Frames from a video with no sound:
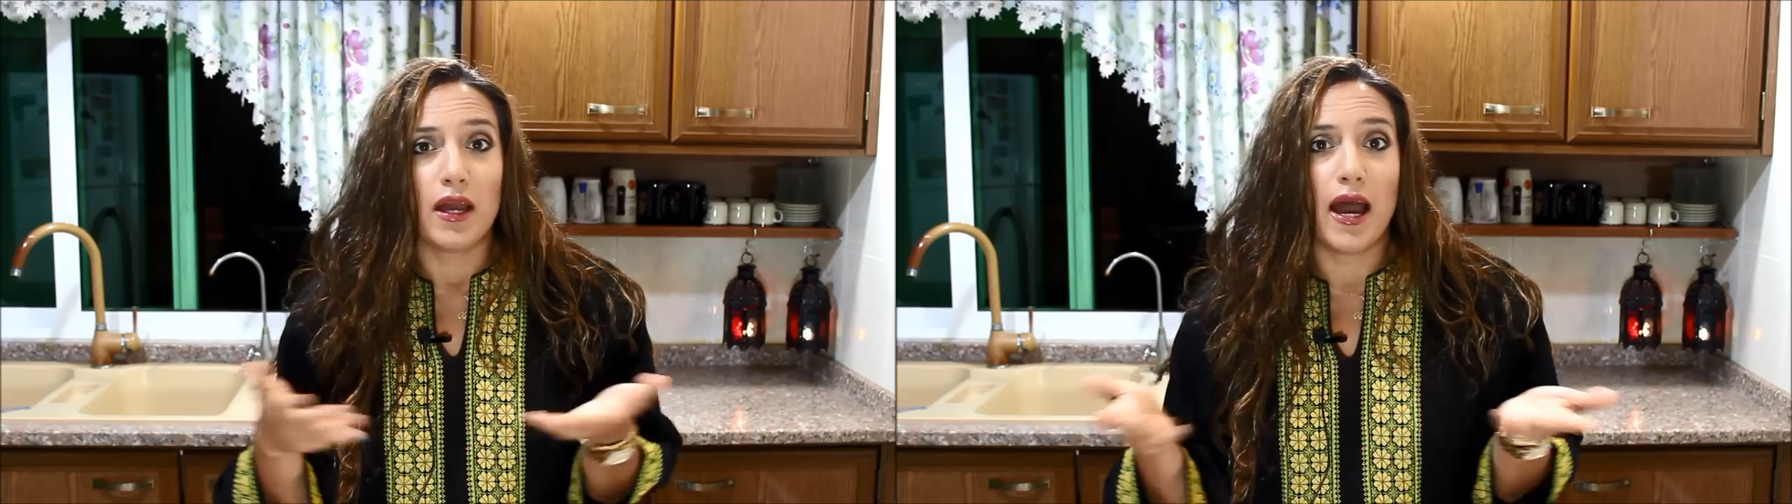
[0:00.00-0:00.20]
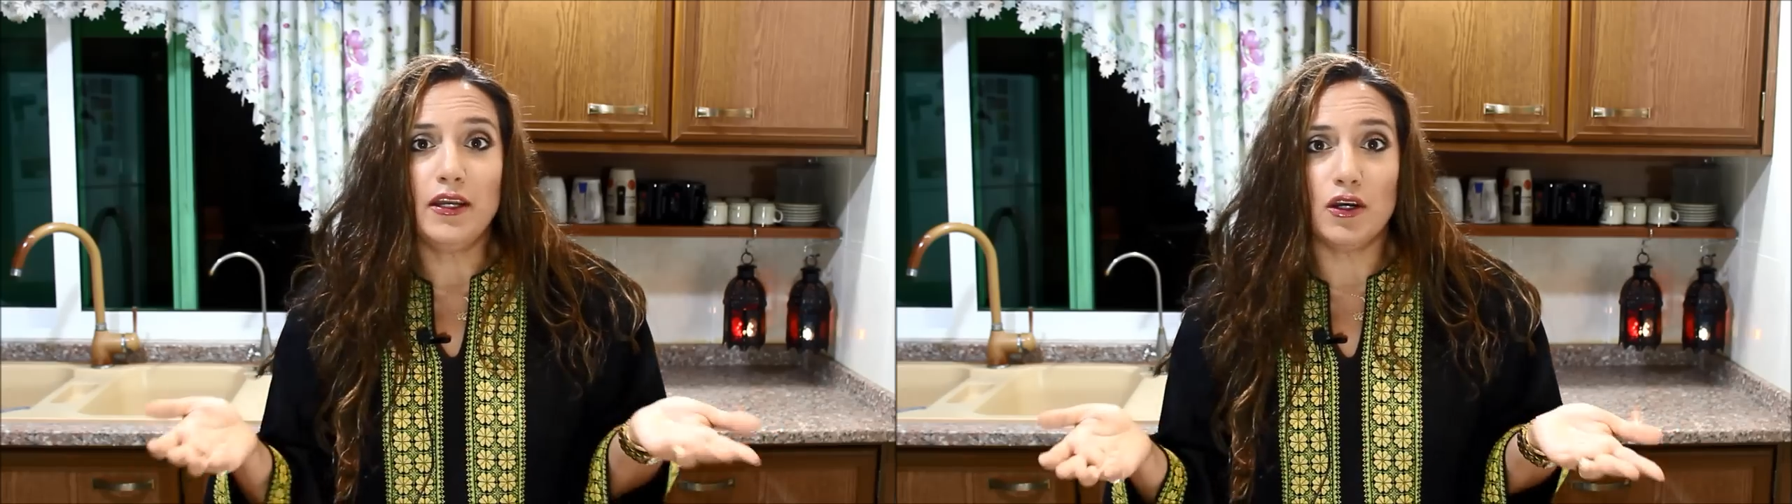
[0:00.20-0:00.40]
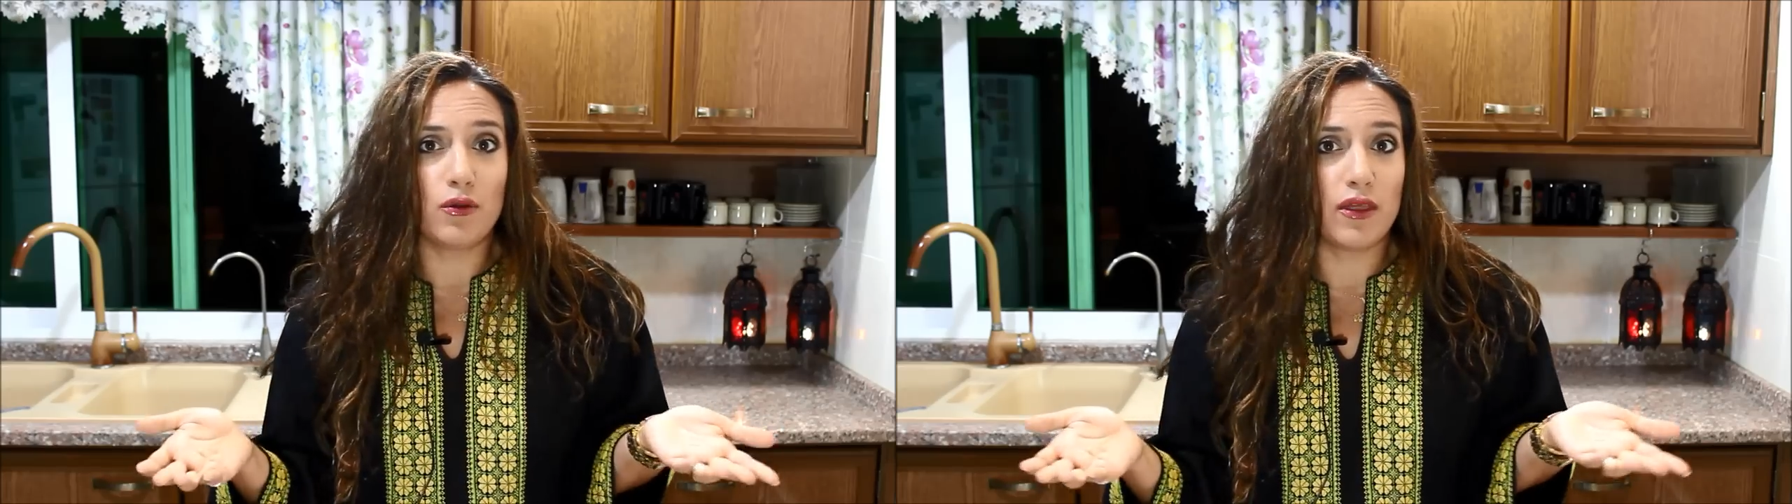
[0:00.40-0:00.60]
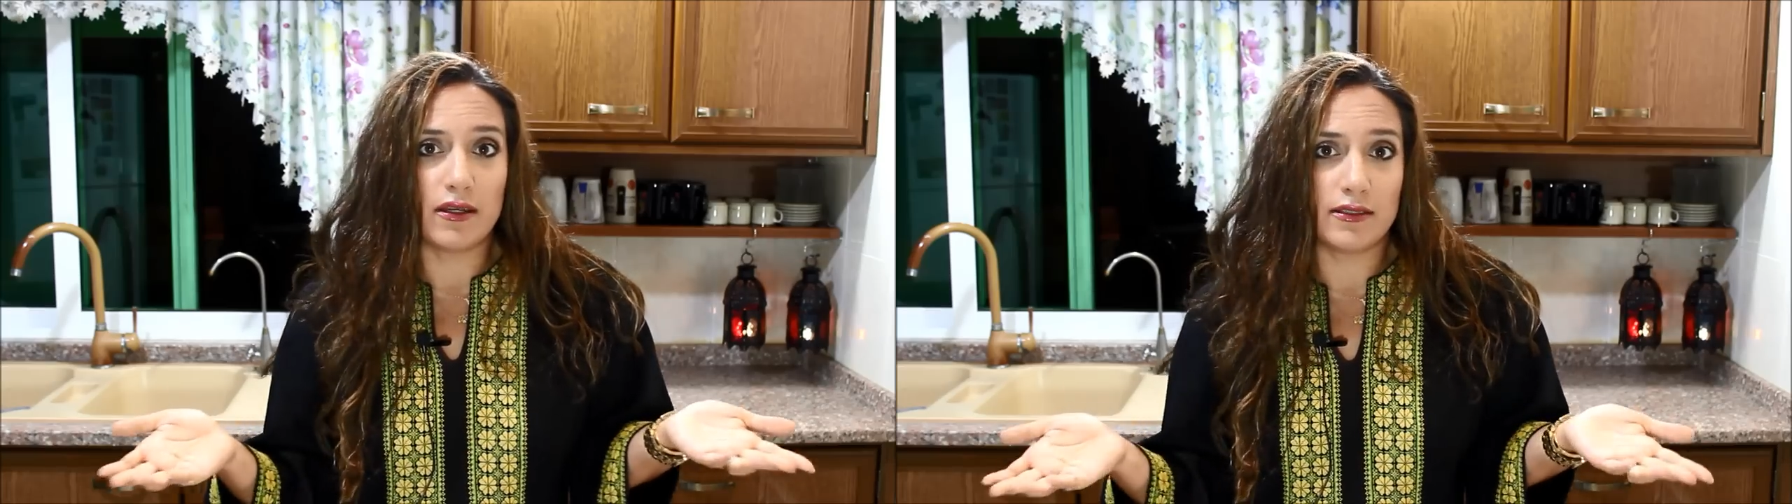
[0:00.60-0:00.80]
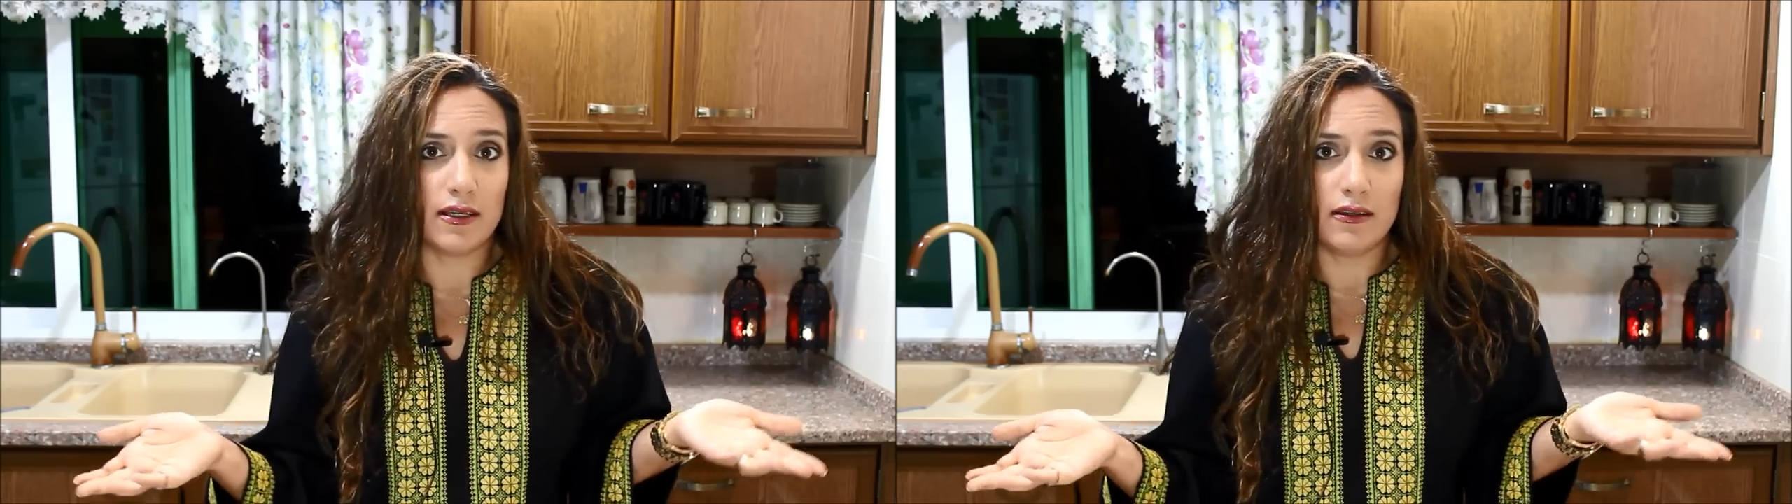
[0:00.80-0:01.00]
I know
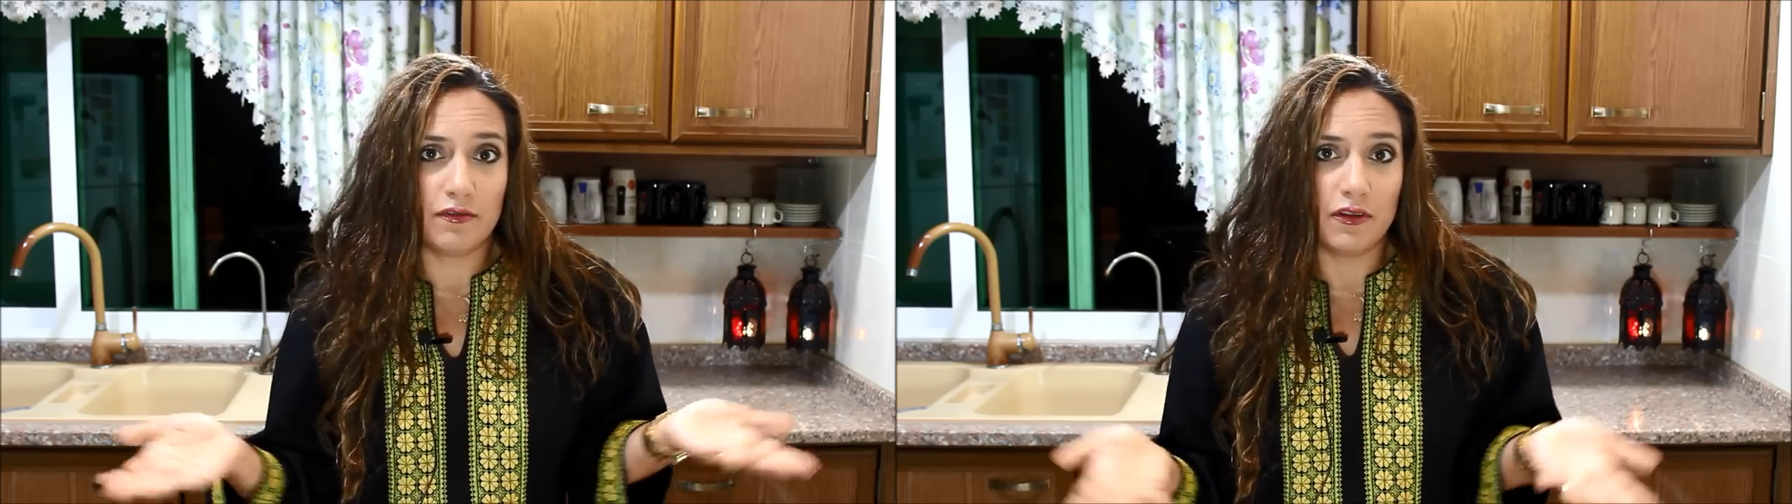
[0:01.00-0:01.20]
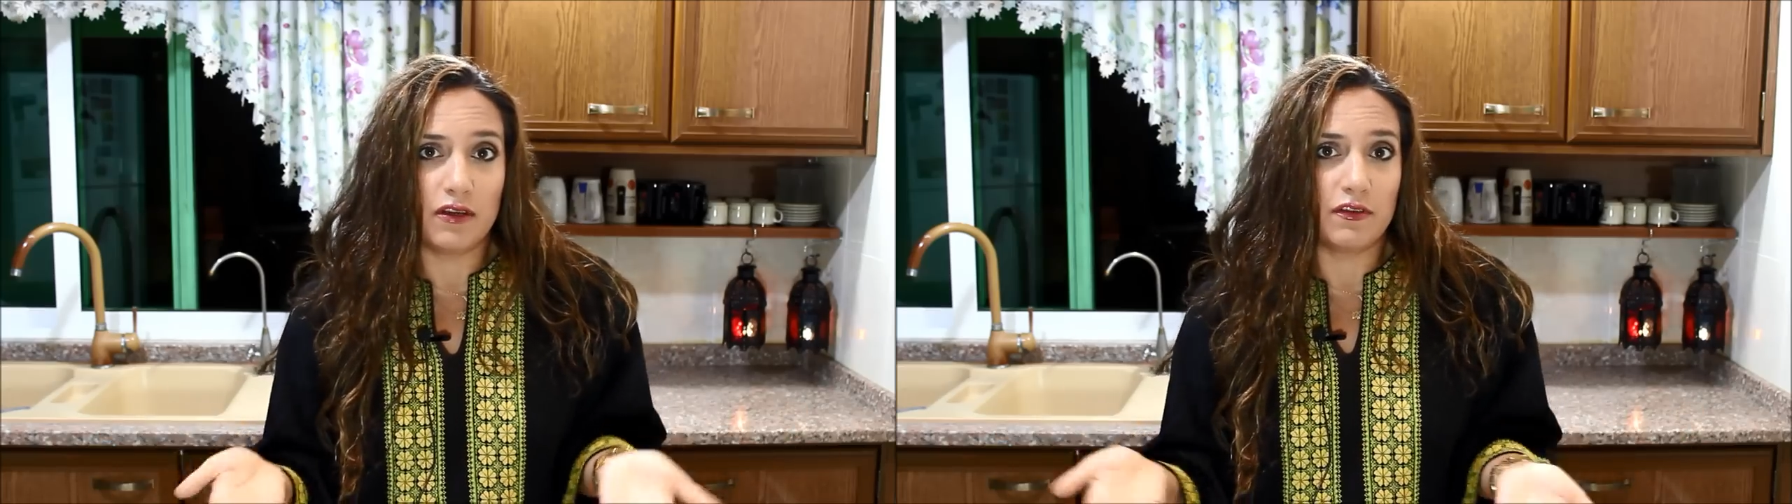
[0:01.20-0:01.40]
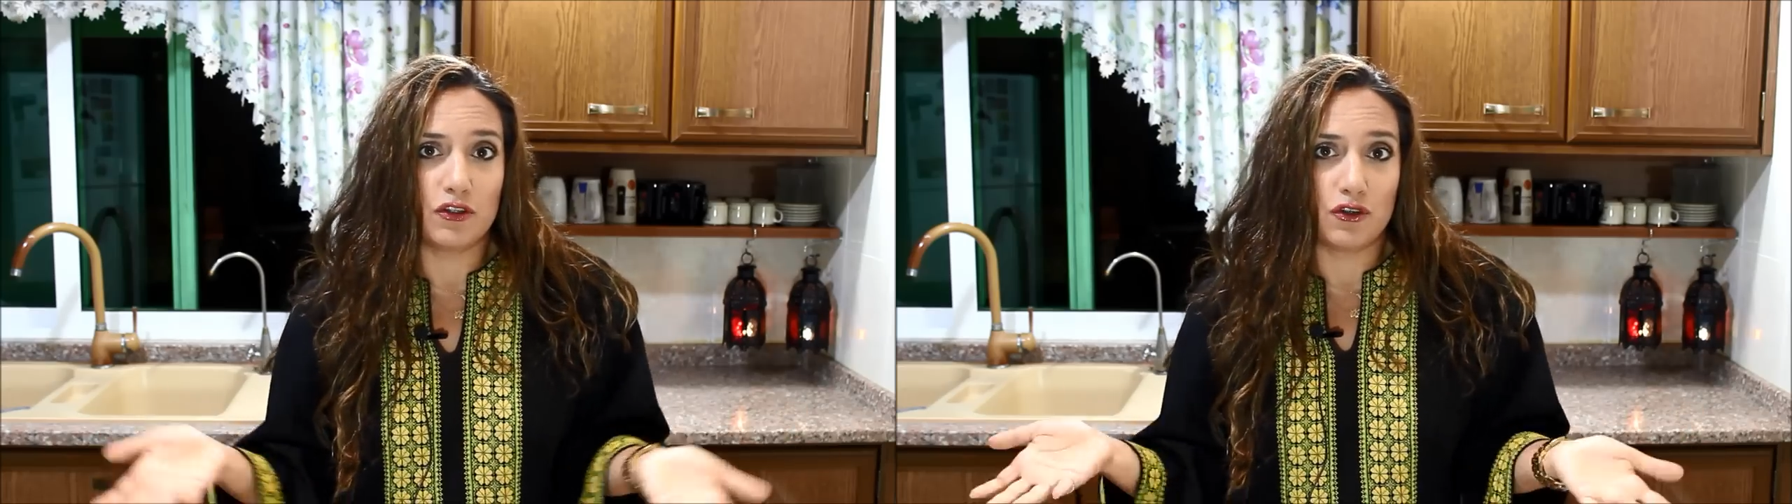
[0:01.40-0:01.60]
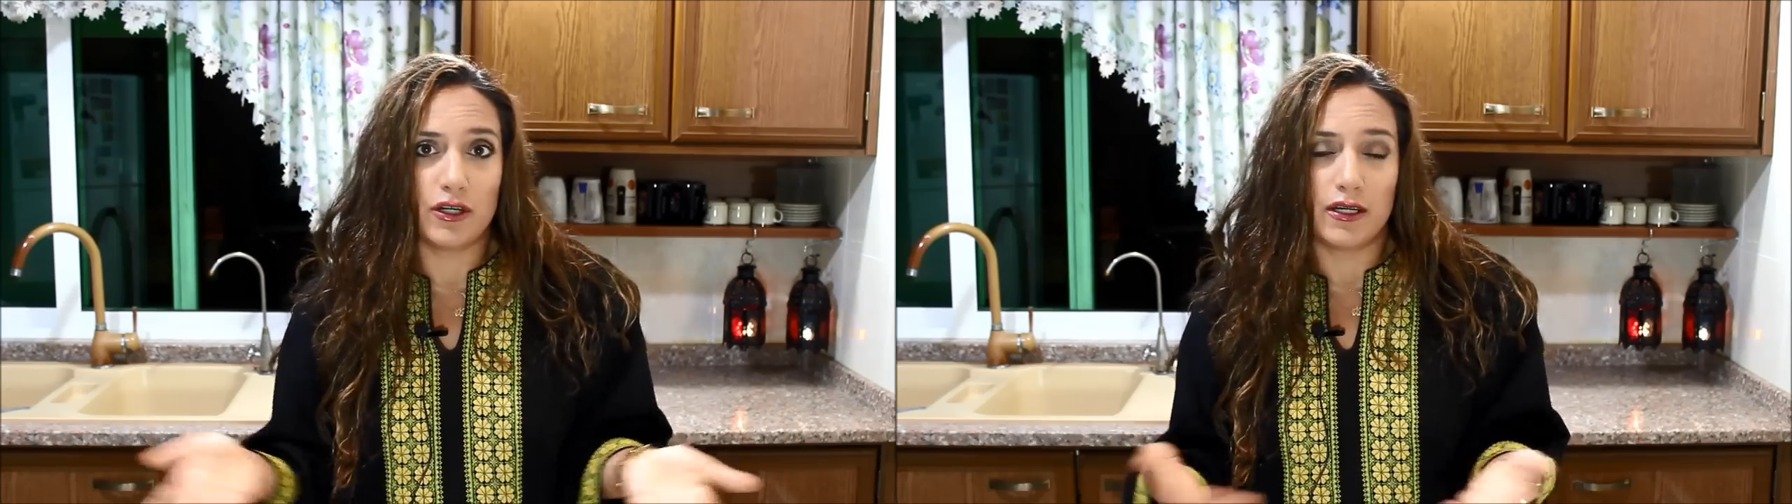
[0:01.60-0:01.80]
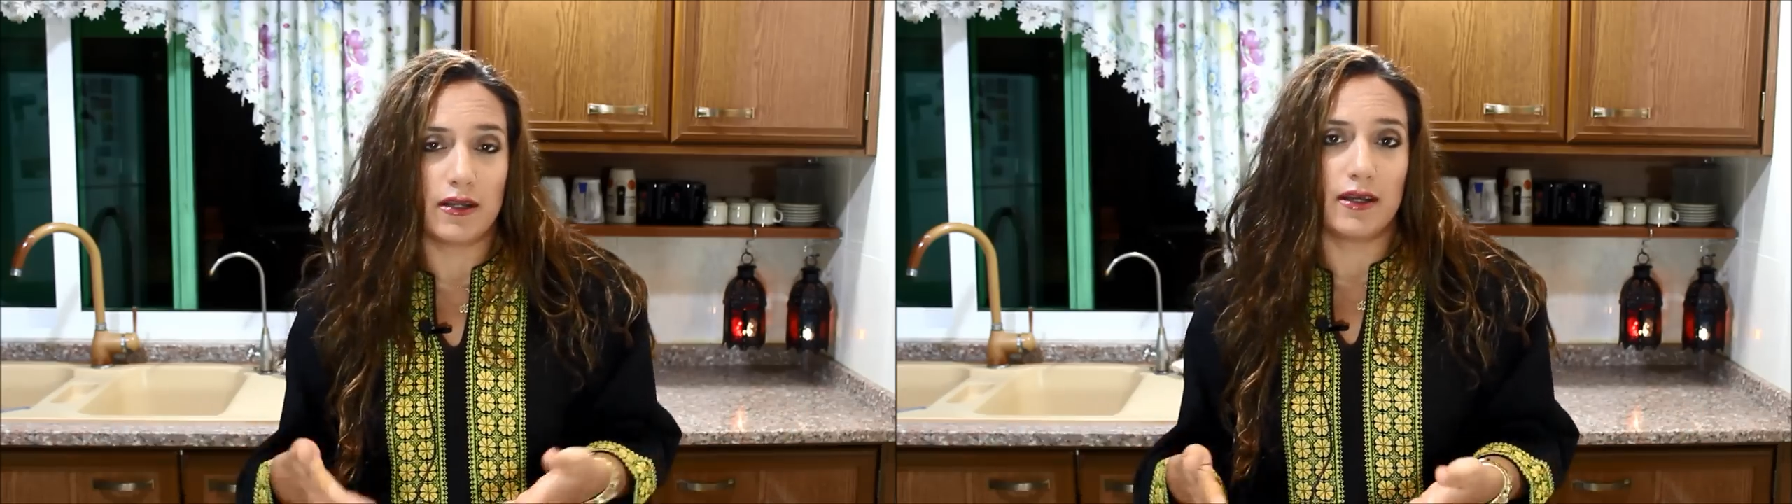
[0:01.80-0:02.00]
that if you live in
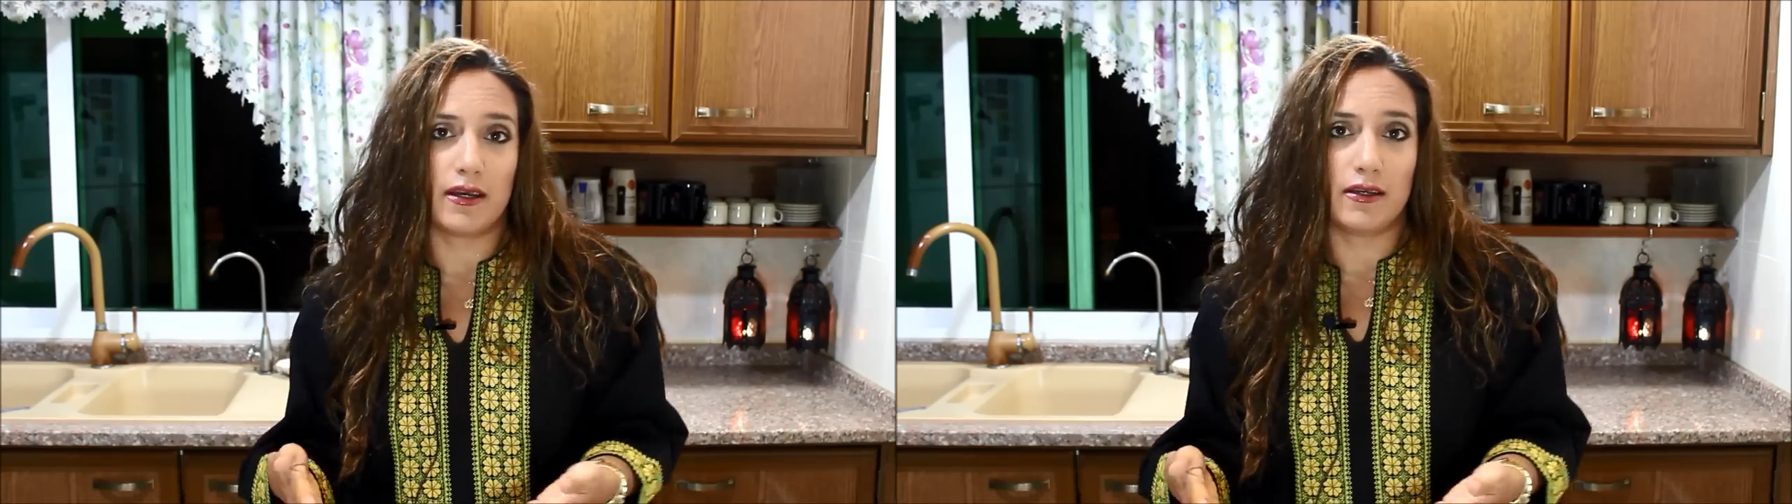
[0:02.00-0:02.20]
Jordan like